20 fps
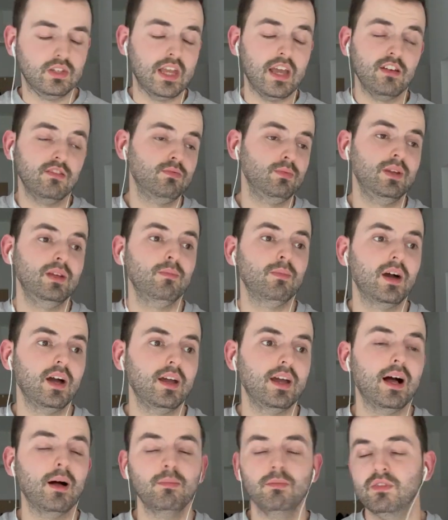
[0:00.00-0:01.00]
gave me
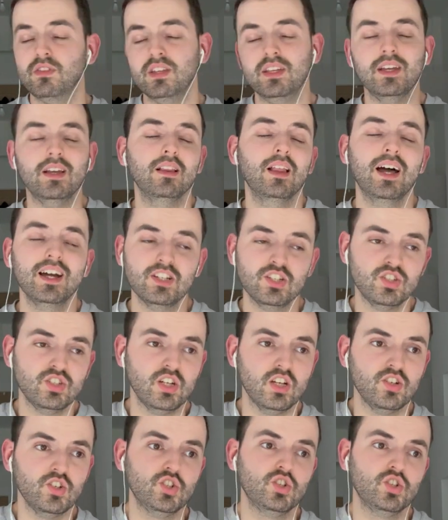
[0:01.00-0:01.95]
my album of the year last year,